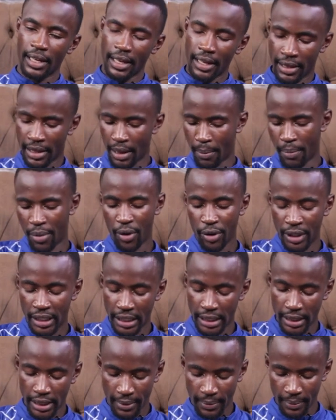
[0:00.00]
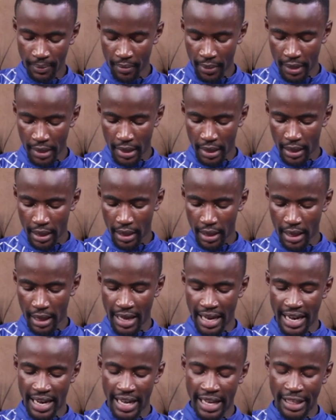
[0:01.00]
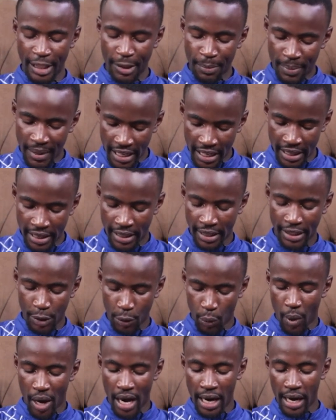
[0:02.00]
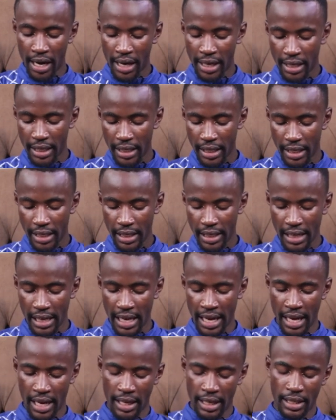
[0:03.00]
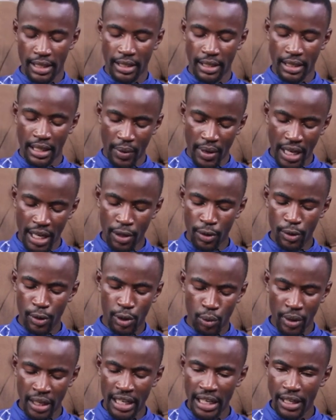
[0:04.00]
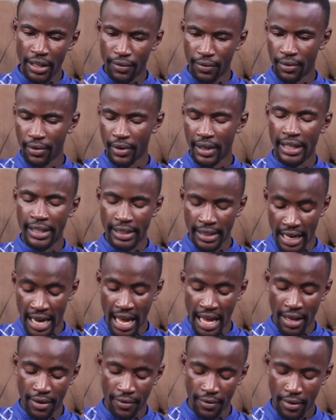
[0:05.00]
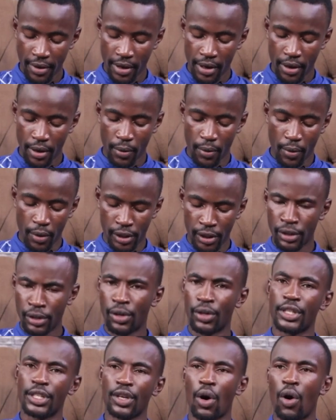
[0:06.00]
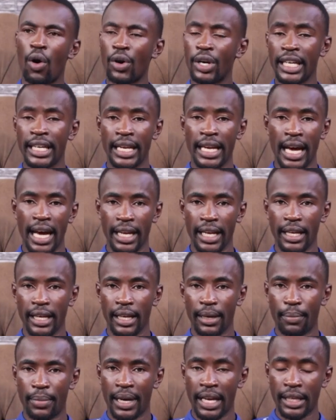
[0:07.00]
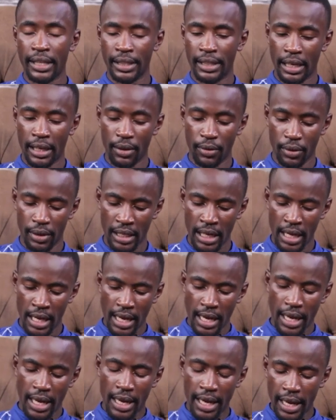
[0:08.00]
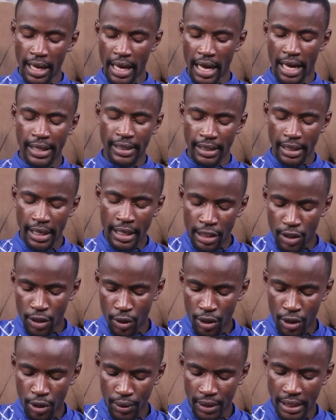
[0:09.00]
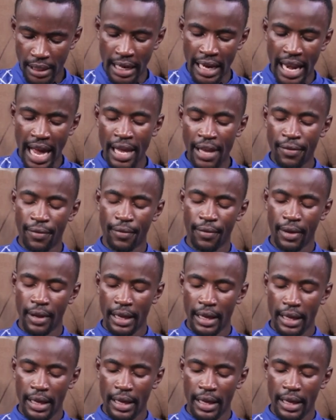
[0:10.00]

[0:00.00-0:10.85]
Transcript: in the body and he's been in this world, and the way he used to live his life was not ordinary. Praise the Lord. He has introduced the life